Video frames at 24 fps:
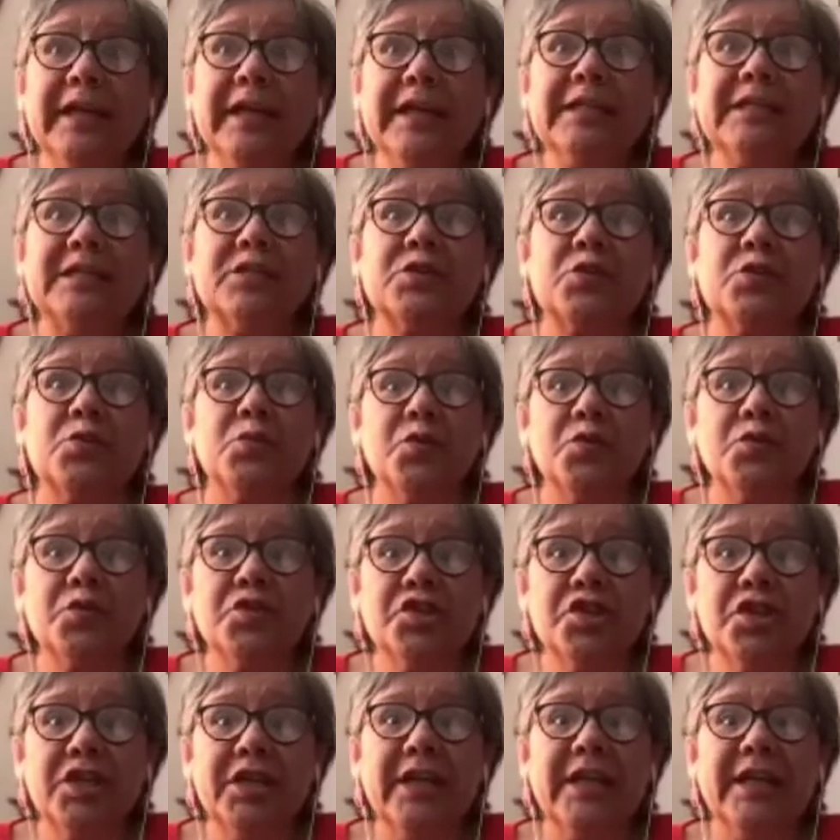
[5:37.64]

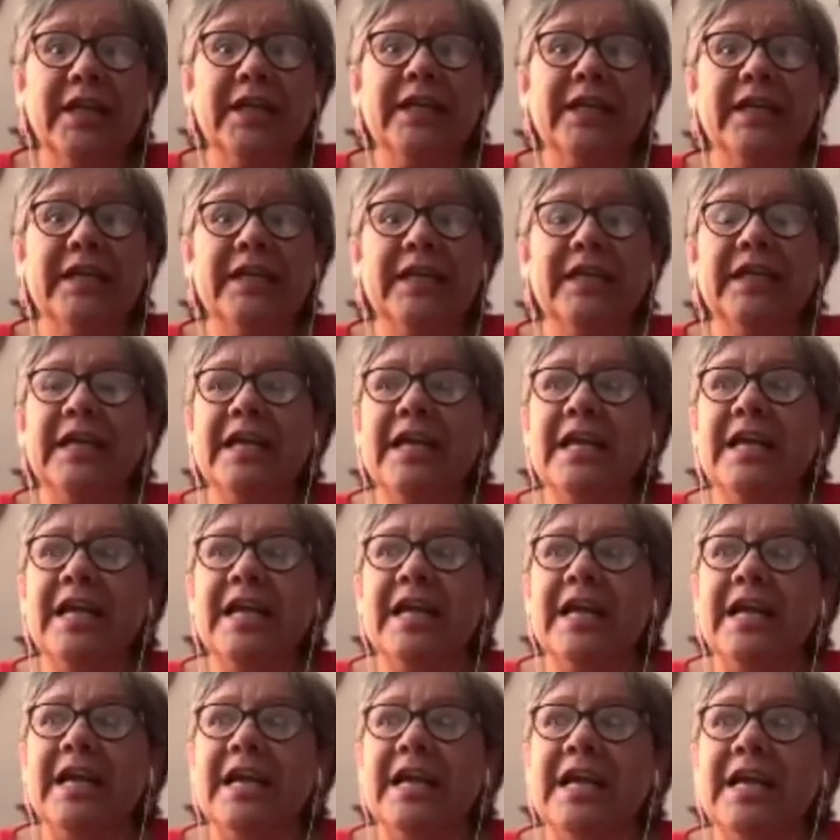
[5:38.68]
excruciating,
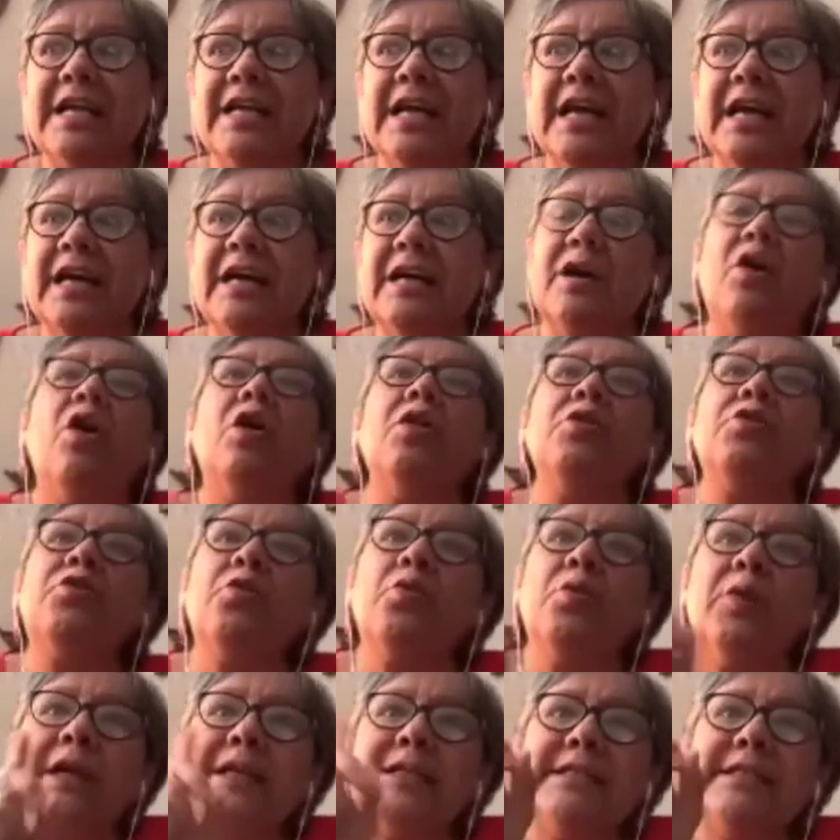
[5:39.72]

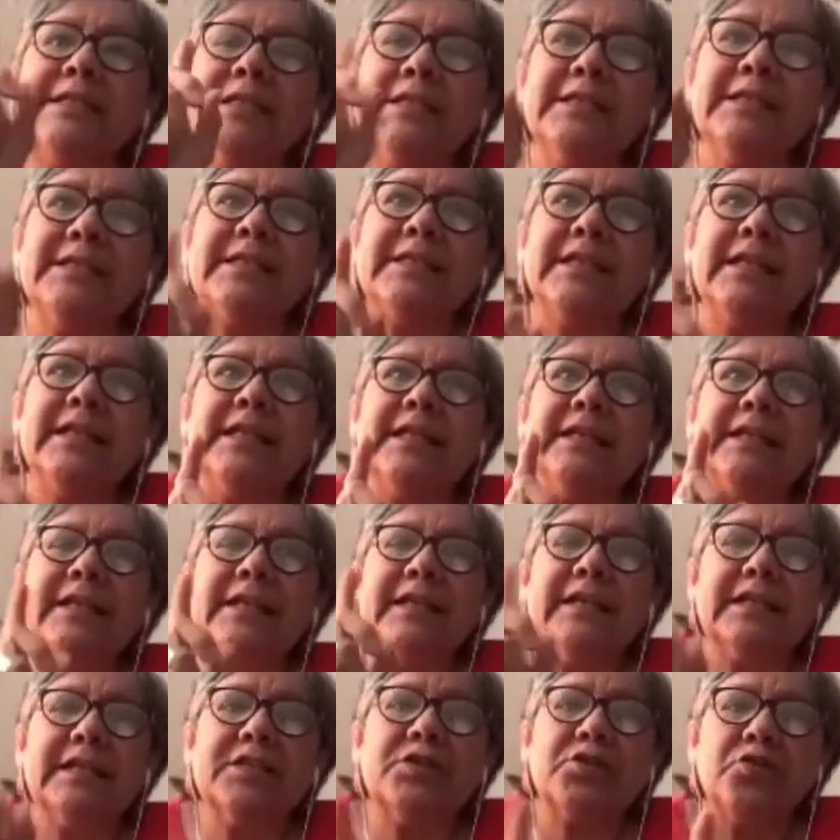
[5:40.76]
although I didn't see the
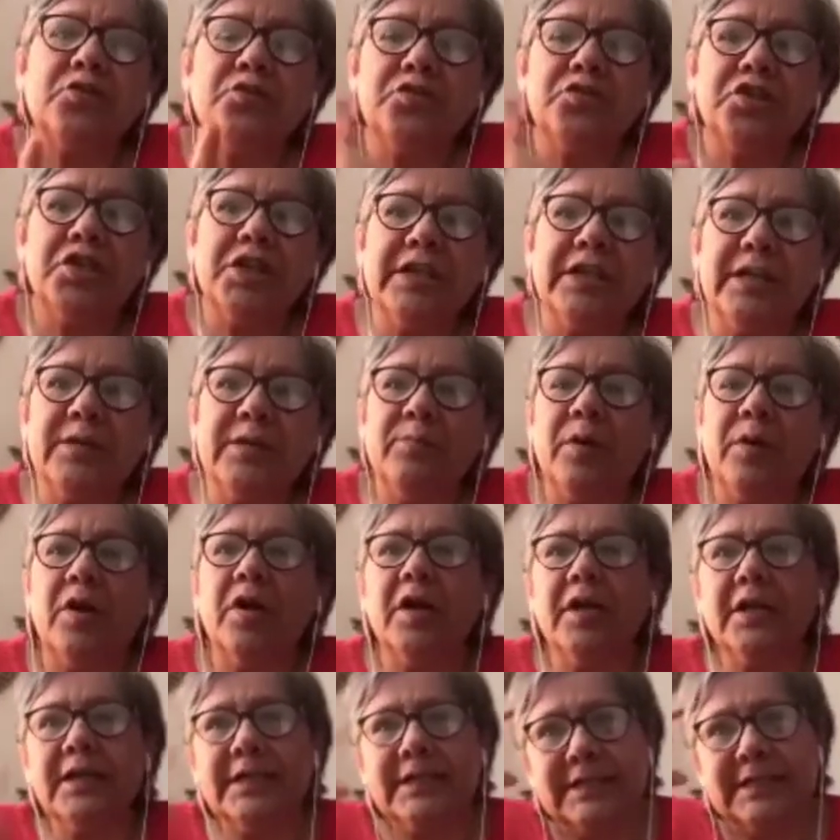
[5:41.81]
excruciating
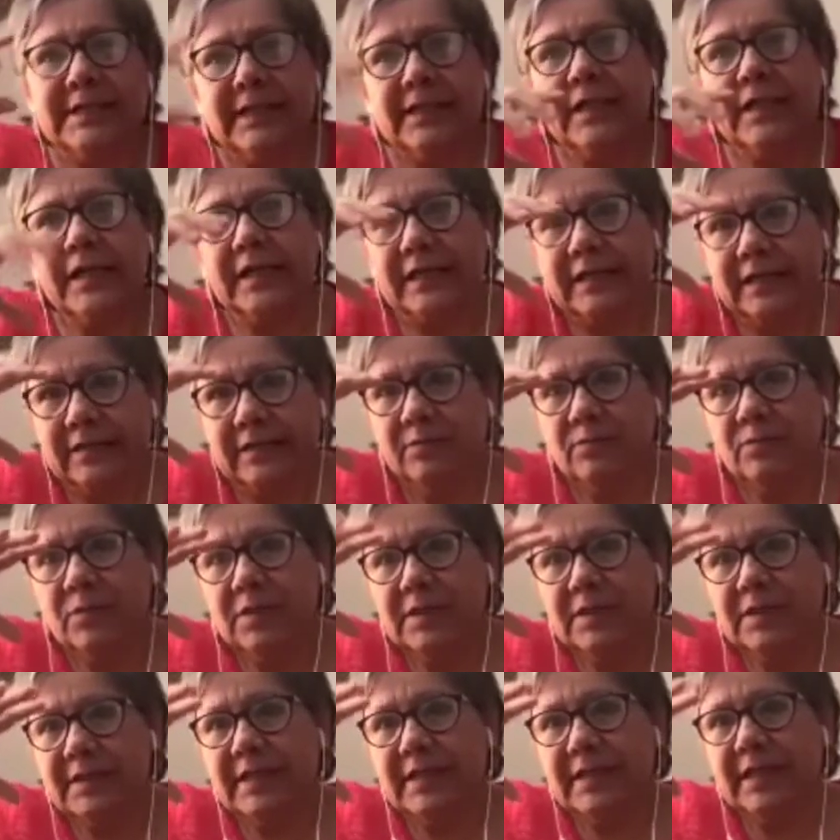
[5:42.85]
part until I
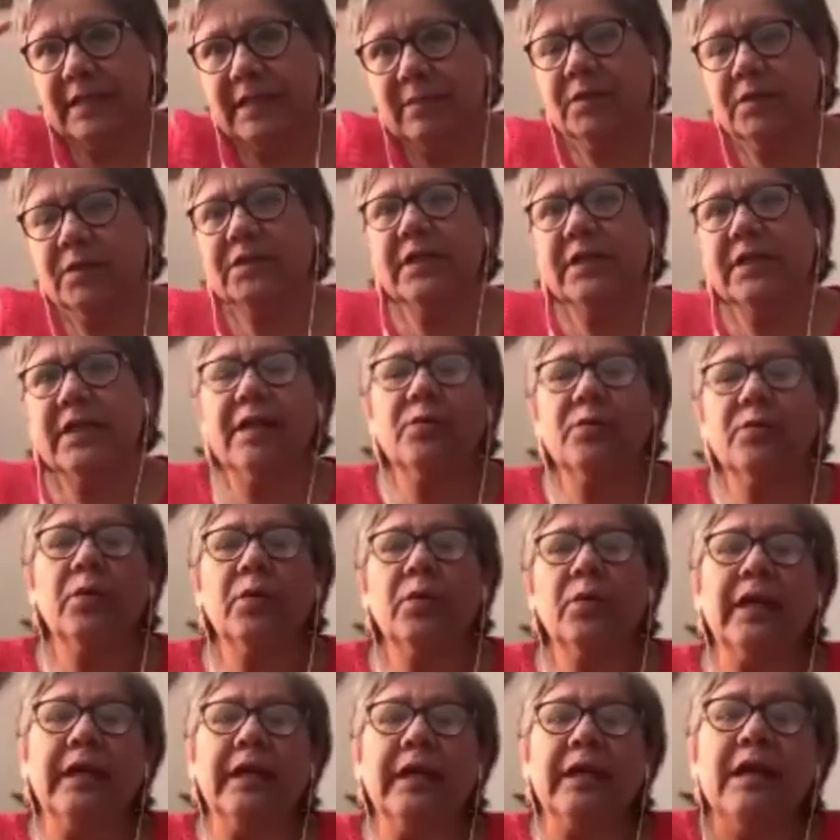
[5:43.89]
was able to get
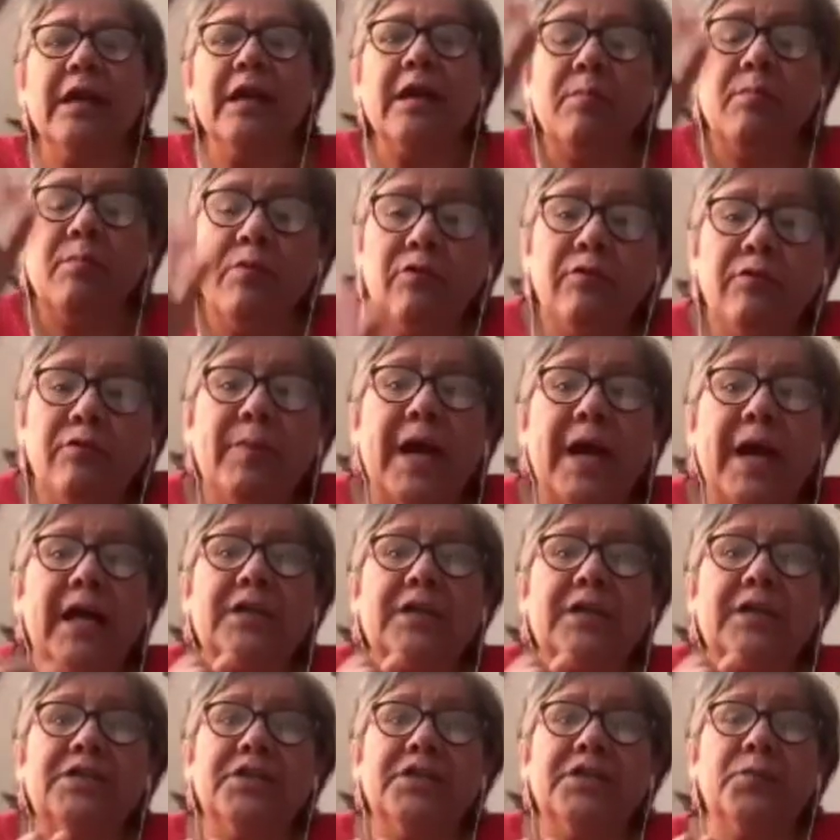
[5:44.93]
away, move
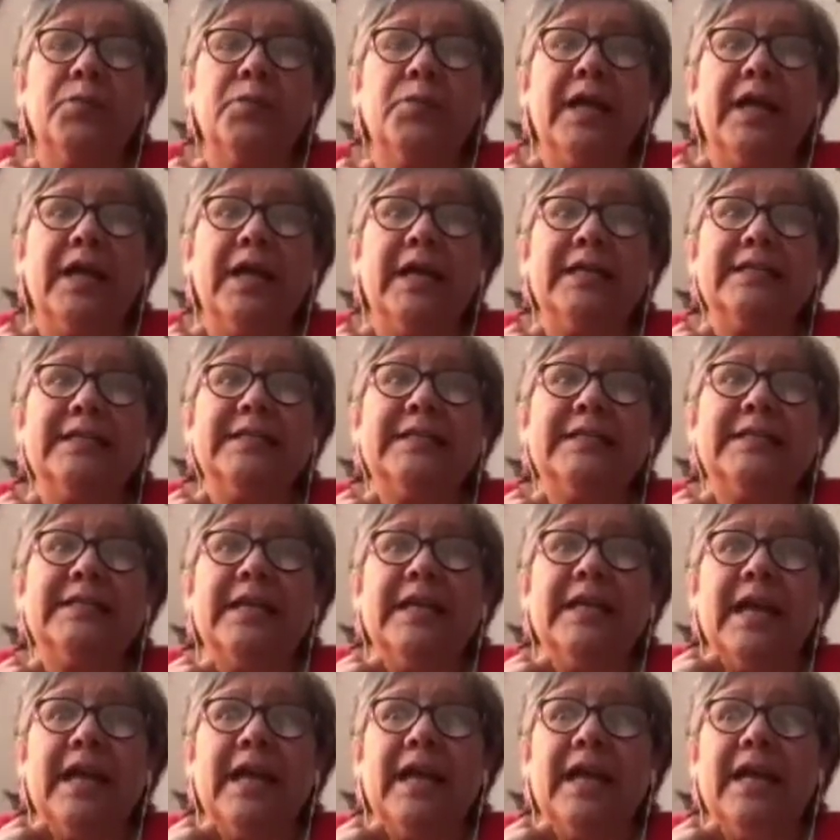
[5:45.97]
back to the res,
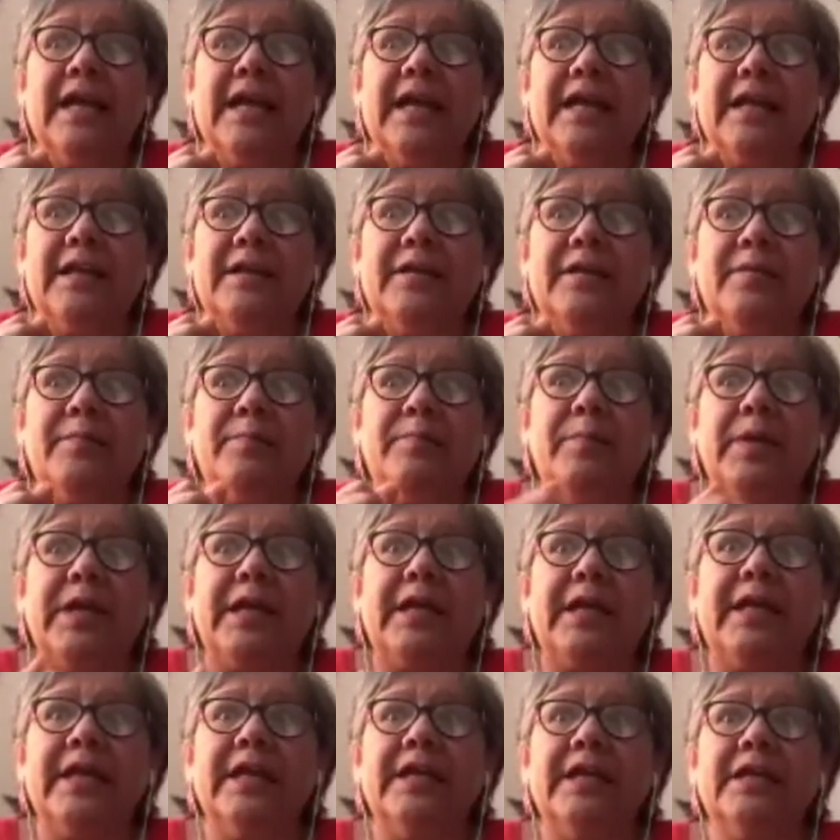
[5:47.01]
and
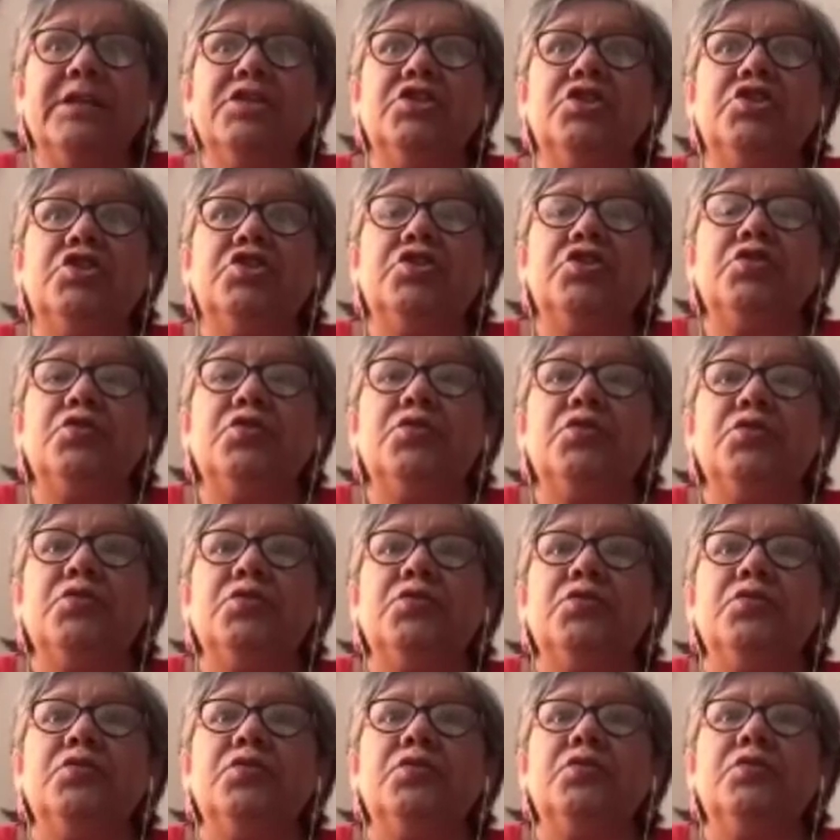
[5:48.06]
begin
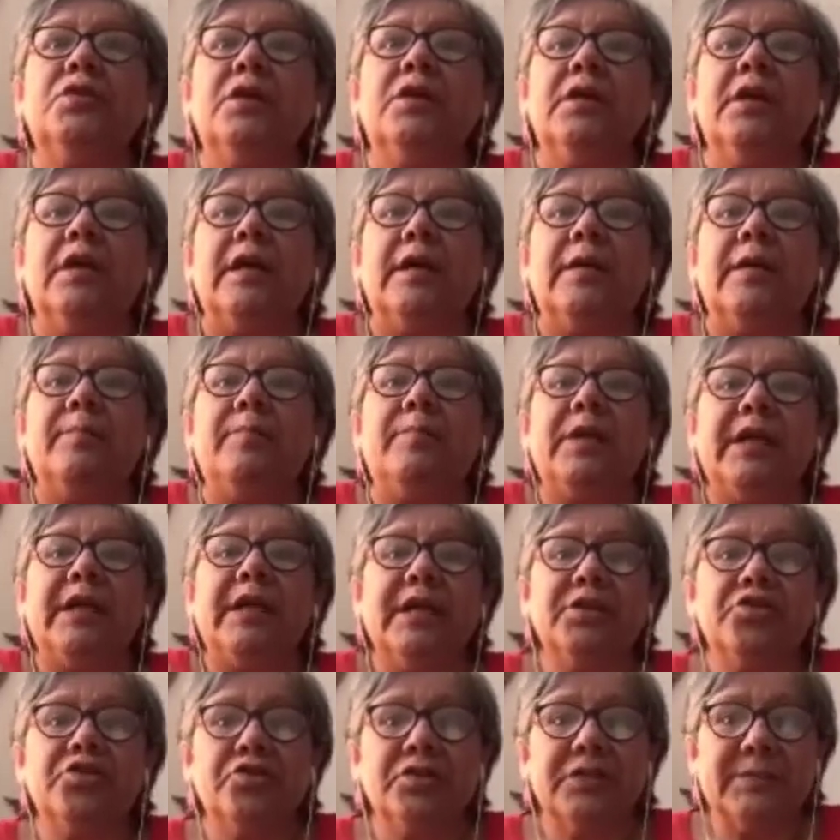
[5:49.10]
to be
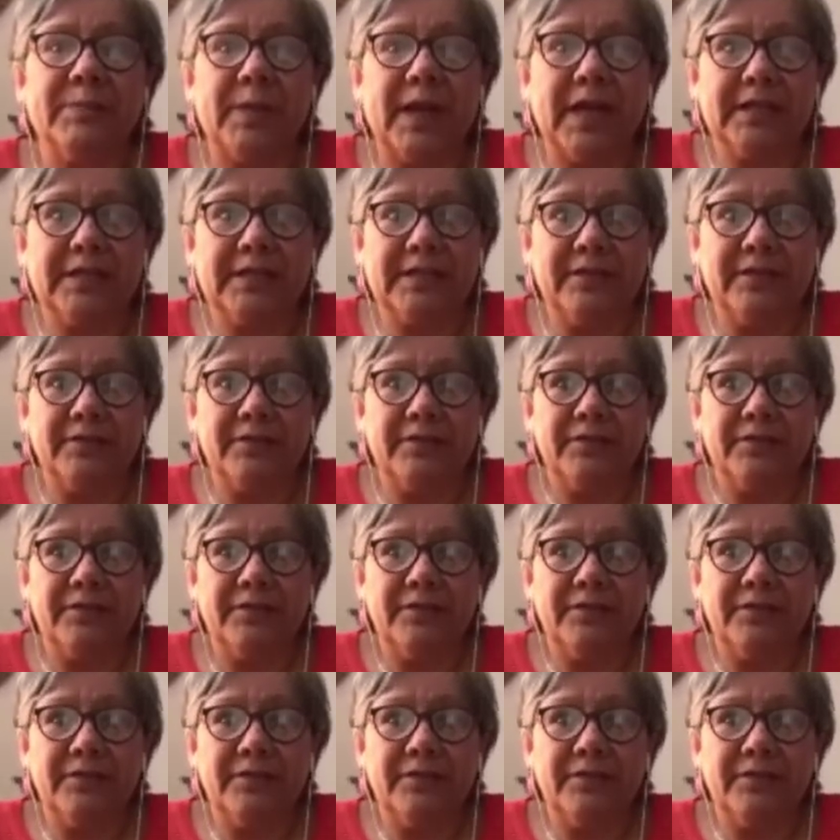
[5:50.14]
introspective.